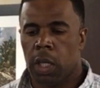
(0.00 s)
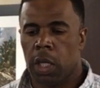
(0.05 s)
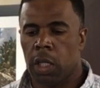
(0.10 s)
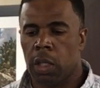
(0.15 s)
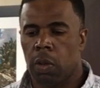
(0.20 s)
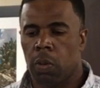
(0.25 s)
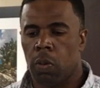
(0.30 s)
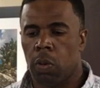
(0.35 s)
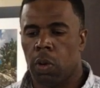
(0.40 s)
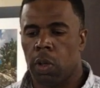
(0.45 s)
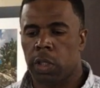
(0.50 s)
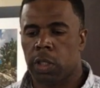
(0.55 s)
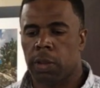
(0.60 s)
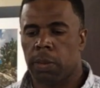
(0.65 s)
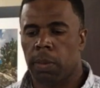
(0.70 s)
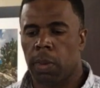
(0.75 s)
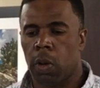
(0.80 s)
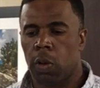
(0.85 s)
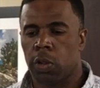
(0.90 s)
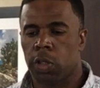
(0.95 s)
either one's
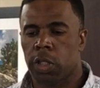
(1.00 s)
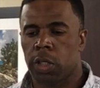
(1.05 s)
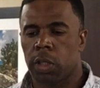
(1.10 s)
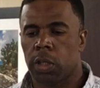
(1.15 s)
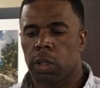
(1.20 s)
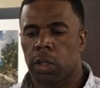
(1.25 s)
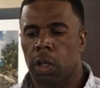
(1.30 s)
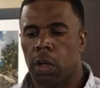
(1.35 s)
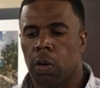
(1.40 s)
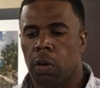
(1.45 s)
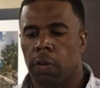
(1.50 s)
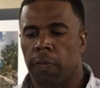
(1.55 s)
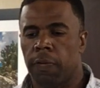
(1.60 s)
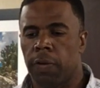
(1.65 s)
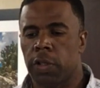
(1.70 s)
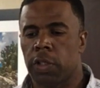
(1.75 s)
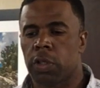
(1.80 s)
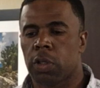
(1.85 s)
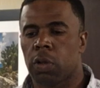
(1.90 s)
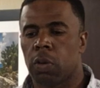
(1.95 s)
emotion or
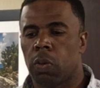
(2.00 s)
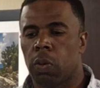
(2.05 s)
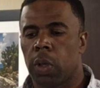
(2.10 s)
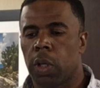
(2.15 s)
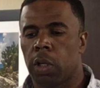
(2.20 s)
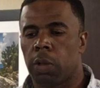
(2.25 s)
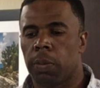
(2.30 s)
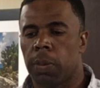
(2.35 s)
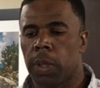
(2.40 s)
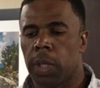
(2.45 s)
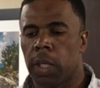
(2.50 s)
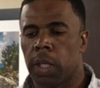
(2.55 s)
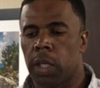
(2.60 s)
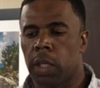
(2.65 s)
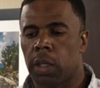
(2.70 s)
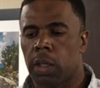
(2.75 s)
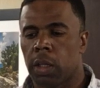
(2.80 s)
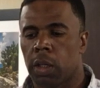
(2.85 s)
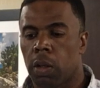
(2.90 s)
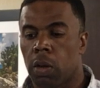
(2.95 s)
physical
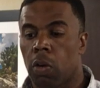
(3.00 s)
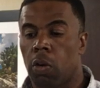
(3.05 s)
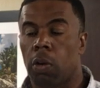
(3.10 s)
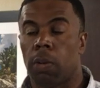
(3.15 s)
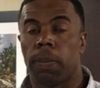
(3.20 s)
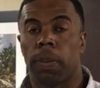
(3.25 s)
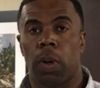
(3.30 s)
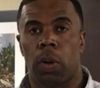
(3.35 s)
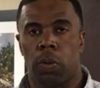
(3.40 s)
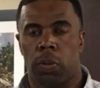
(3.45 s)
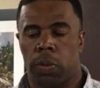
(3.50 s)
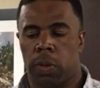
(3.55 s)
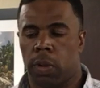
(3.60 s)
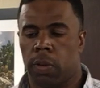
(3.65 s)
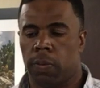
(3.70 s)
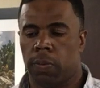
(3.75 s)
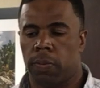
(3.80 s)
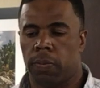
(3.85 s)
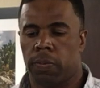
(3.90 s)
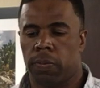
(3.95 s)
well-being, or both.
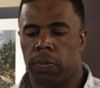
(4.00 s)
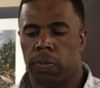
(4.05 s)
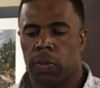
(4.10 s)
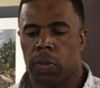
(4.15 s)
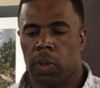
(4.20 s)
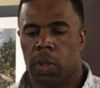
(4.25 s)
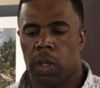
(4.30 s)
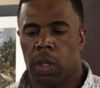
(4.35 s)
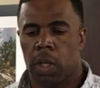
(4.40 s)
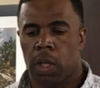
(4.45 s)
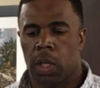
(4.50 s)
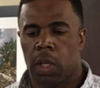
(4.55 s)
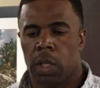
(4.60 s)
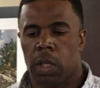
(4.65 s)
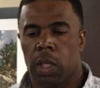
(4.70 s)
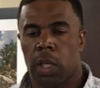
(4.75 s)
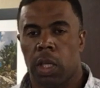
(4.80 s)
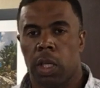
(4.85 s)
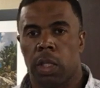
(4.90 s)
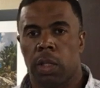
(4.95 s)

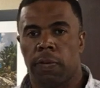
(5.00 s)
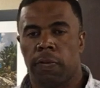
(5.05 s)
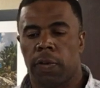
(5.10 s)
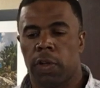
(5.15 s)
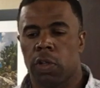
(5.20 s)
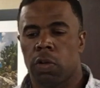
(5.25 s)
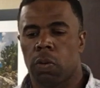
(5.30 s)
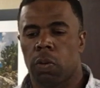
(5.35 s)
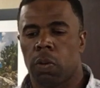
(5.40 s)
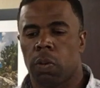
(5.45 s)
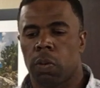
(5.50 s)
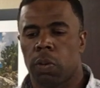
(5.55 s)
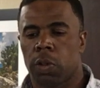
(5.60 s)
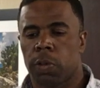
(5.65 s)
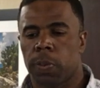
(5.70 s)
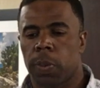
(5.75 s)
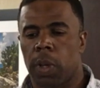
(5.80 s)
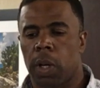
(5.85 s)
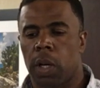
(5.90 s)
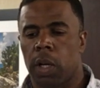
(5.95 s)
The individual
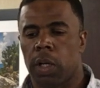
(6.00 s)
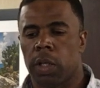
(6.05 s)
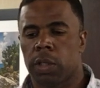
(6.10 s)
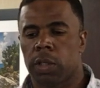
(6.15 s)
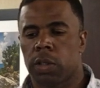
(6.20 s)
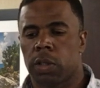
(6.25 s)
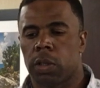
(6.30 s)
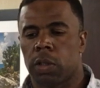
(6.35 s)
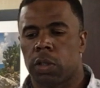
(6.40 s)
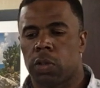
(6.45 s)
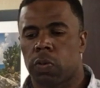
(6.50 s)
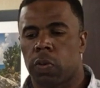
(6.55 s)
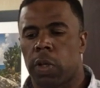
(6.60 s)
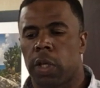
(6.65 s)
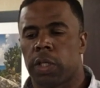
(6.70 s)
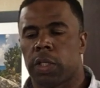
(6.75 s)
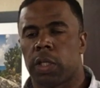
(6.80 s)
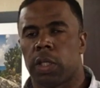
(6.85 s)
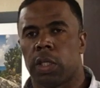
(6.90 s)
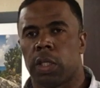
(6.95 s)
responds to
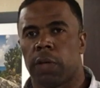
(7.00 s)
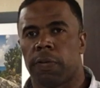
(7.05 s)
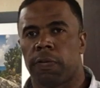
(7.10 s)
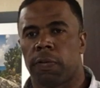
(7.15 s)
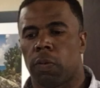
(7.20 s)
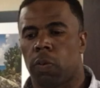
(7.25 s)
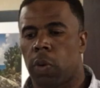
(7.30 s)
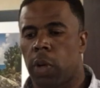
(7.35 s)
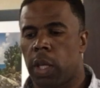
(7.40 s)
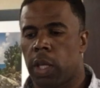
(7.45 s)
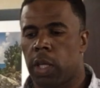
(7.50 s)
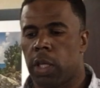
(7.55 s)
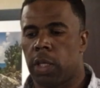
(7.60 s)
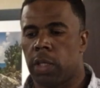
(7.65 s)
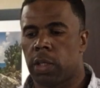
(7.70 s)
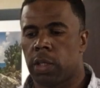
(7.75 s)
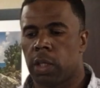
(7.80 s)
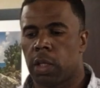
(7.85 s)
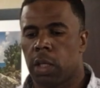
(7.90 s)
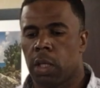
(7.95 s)
stress in different
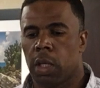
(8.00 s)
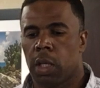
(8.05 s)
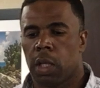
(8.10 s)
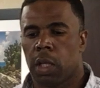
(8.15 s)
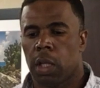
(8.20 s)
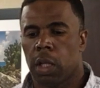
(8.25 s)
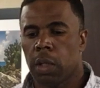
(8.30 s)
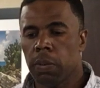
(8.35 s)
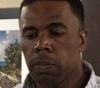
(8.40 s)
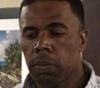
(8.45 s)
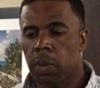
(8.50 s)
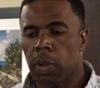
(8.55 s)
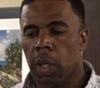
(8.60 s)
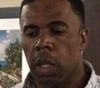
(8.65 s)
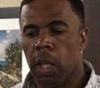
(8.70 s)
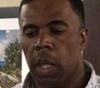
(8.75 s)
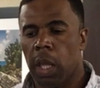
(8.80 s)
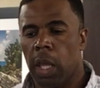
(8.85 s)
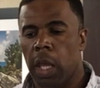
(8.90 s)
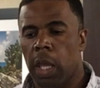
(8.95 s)
ways,
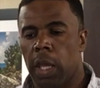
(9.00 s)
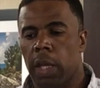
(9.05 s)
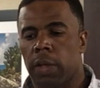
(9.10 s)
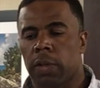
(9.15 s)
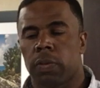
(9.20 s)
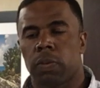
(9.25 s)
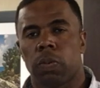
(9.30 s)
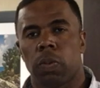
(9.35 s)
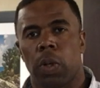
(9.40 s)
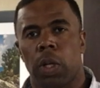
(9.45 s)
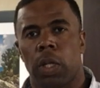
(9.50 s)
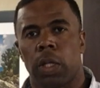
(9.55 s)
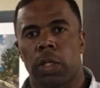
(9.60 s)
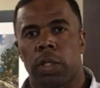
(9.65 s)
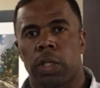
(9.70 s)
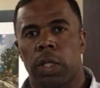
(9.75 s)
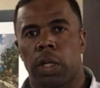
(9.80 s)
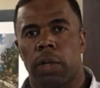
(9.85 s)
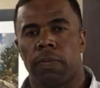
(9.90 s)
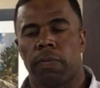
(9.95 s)
as well
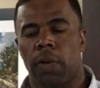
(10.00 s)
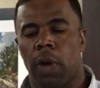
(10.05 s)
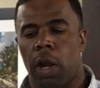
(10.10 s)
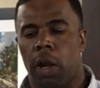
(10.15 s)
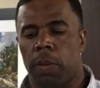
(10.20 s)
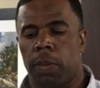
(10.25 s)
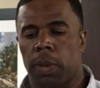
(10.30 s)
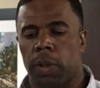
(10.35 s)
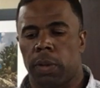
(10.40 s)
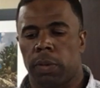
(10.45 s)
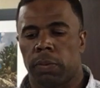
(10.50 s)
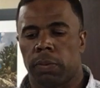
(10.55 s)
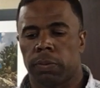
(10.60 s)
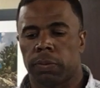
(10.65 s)
as their environment.